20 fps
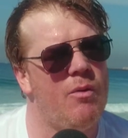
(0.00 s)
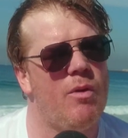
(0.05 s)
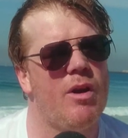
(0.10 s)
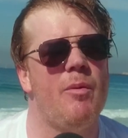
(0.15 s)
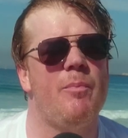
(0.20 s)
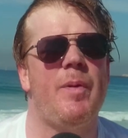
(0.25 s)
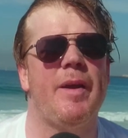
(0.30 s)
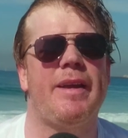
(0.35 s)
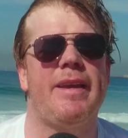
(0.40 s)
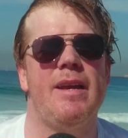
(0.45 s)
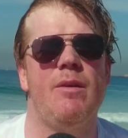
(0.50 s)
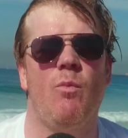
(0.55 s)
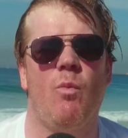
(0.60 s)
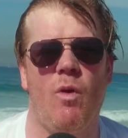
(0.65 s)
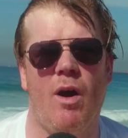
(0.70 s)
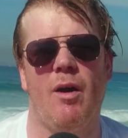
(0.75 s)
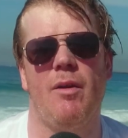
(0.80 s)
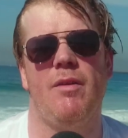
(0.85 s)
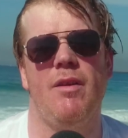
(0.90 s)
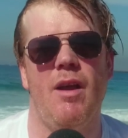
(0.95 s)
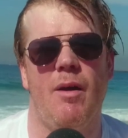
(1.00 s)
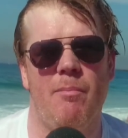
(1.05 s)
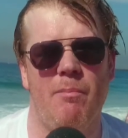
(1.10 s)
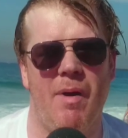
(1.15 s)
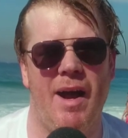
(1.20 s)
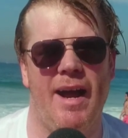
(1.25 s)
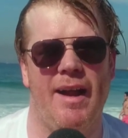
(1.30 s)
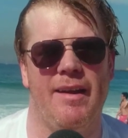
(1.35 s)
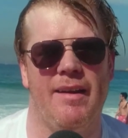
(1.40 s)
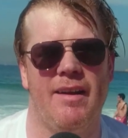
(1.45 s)
Well, I'm picking one
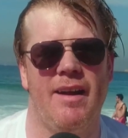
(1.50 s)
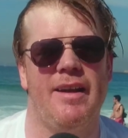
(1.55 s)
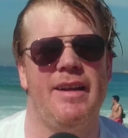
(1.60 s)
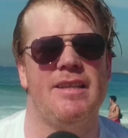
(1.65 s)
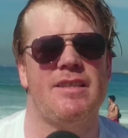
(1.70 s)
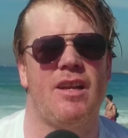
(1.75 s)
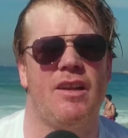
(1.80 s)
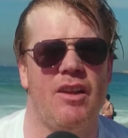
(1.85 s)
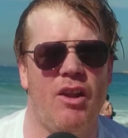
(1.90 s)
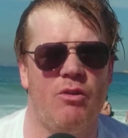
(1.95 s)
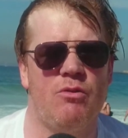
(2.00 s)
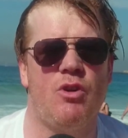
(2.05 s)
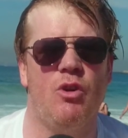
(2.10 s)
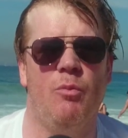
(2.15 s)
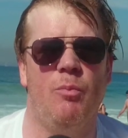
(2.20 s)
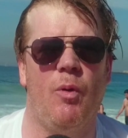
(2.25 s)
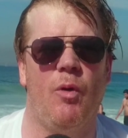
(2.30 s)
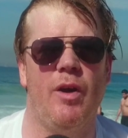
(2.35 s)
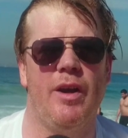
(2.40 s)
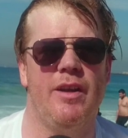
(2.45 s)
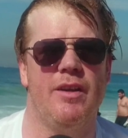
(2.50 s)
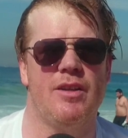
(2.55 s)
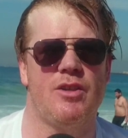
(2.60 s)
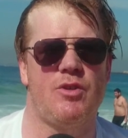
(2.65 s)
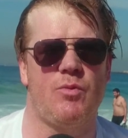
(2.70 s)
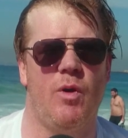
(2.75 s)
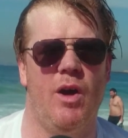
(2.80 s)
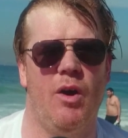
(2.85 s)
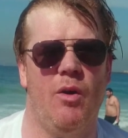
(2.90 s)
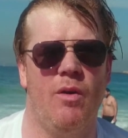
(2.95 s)
man, and he's a local boy
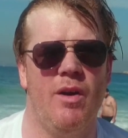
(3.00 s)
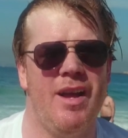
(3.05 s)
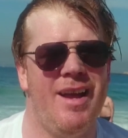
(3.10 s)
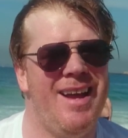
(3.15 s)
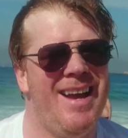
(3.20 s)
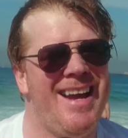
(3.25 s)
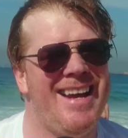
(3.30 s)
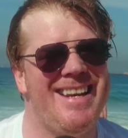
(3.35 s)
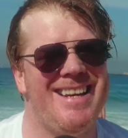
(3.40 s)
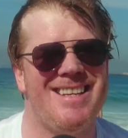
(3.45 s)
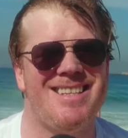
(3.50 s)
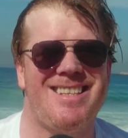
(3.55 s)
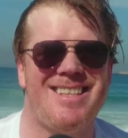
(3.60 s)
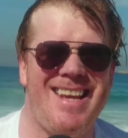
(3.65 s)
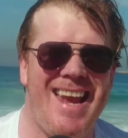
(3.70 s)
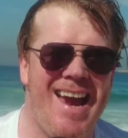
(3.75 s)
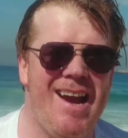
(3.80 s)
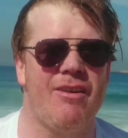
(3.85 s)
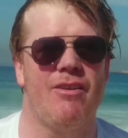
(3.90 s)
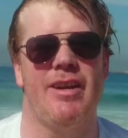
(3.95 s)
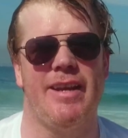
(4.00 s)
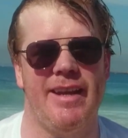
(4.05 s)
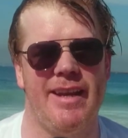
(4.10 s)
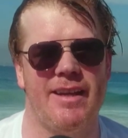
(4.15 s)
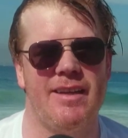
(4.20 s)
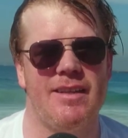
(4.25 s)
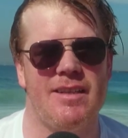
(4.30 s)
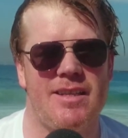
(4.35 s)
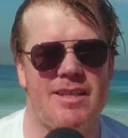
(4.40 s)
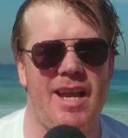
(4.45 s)
as well. He is
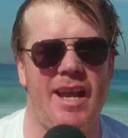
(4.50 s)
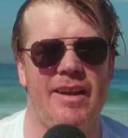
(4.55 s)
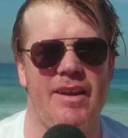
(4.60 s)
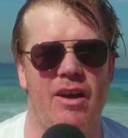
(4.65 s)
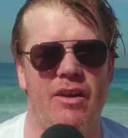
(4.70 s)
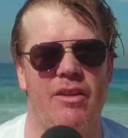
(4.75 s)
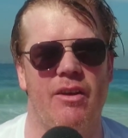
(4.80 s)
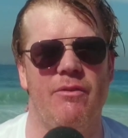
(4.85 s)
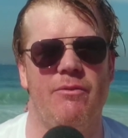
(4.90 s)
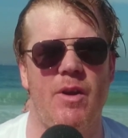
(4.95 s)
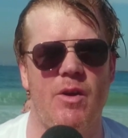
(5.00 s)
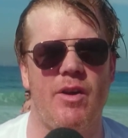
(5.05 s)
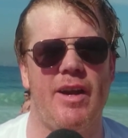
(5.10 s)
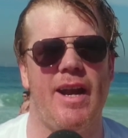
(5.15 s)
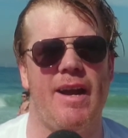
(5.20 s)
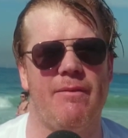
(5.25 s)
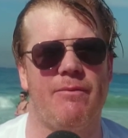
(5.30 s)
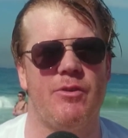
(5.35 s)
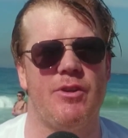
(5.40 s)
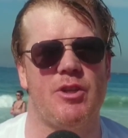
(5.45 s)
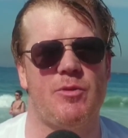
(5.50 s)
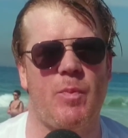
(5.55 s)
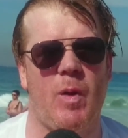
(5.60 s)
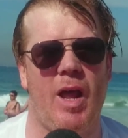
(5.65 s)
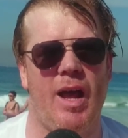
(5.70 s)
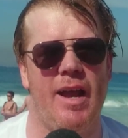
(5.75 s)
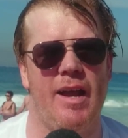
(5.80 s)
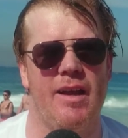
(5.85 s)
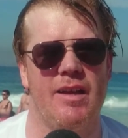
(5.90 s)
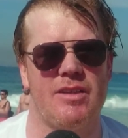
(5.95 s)
carrying 10 other very average
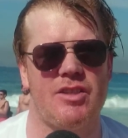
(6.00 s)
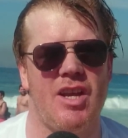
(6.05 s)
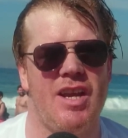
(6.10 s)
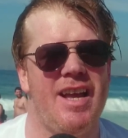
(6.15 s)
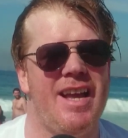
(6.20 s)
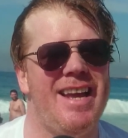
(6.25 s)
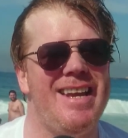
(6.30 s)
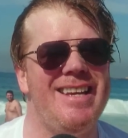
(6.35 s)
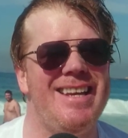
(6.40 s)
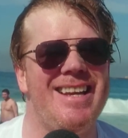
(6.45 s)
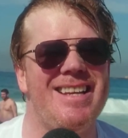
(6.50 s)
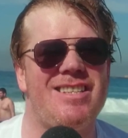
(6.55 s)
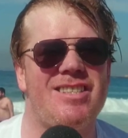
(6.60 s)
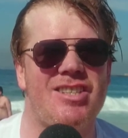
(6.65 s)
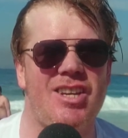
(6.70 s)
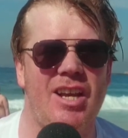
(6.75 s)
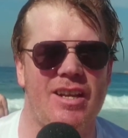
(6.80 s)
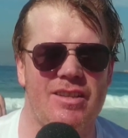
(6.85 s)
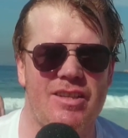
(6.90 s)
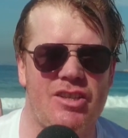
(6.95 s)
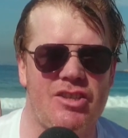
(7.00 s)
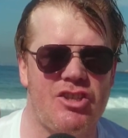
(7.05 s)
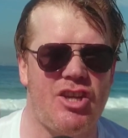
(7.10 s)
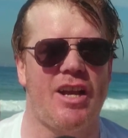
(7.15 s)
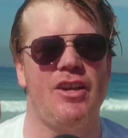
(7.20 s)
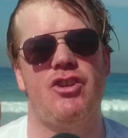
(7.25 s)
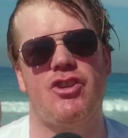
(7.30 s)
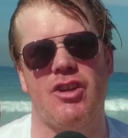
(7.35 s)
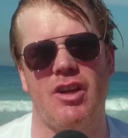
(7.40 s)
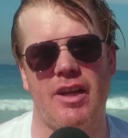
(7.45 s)
players. He is
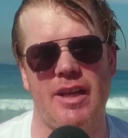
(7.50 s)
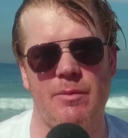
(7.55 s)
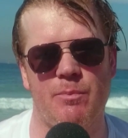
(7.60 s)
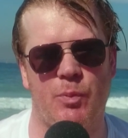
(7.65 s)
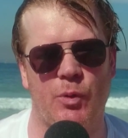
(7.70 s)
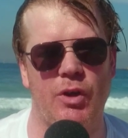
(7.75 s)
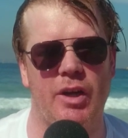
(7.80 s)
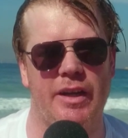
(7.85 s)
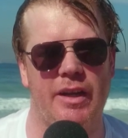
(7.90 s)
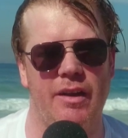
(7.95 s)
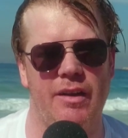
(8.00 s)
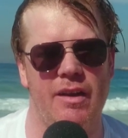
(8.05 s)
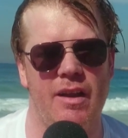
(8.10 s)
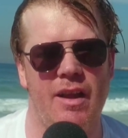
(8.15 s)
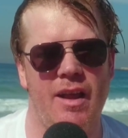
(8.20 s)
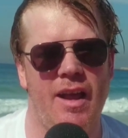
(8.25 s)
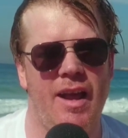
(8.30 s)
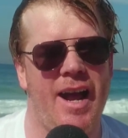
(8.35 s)
sensationally brilliant.